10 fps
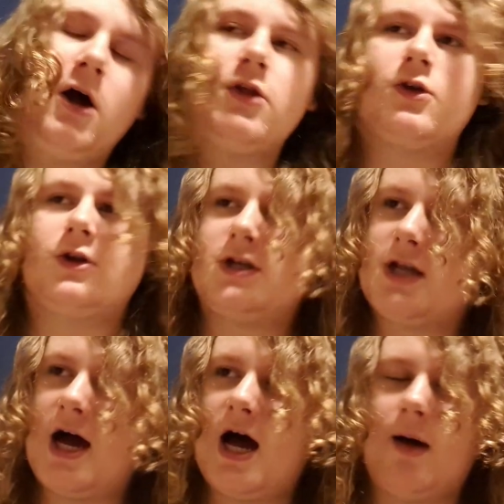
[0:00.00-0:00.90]
I thought,
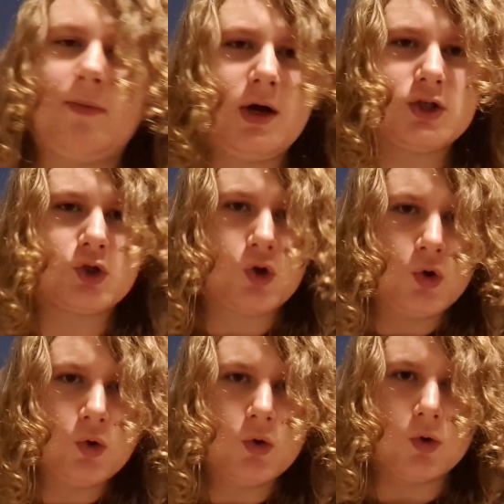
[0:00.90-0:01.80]
damn, that is
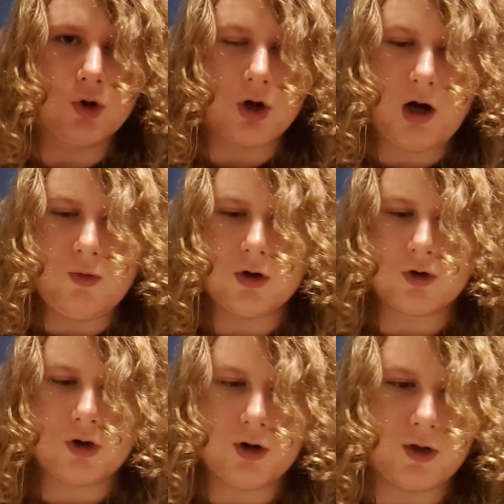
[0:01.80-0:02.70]
cool, I want to
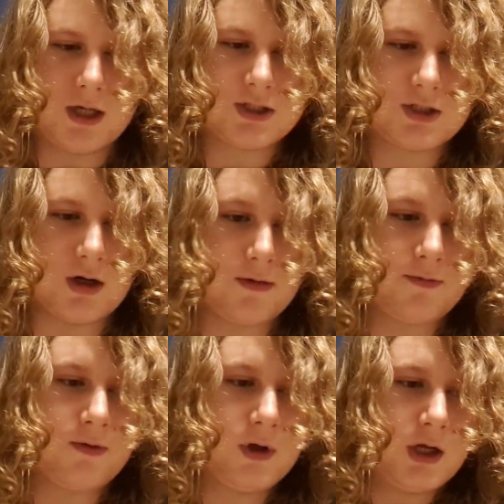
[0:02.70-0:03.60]
learn all that stuff.
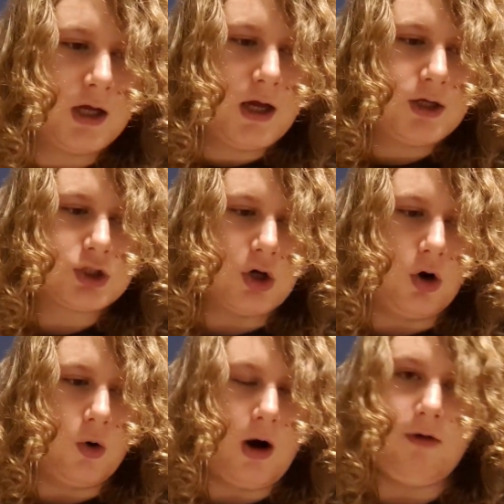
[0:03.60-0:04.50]

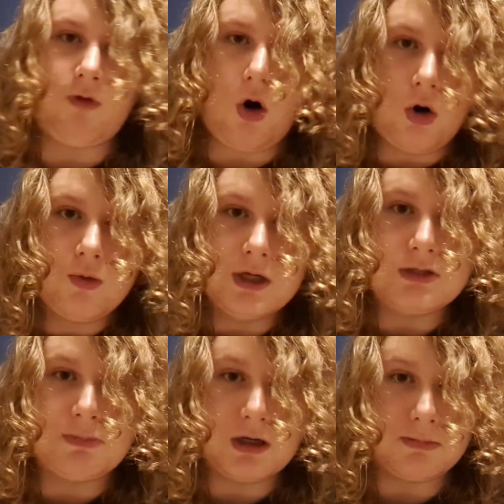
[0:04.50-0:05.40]
So I've
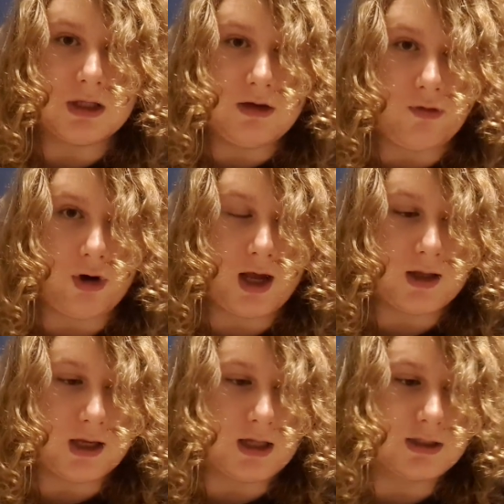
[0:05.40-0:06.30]
always been a believer in
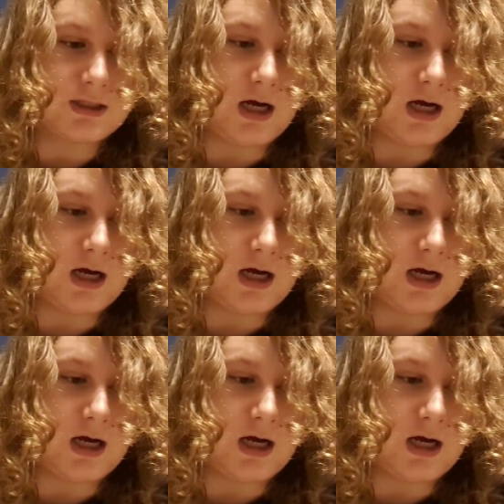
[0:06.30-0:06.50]
aliens.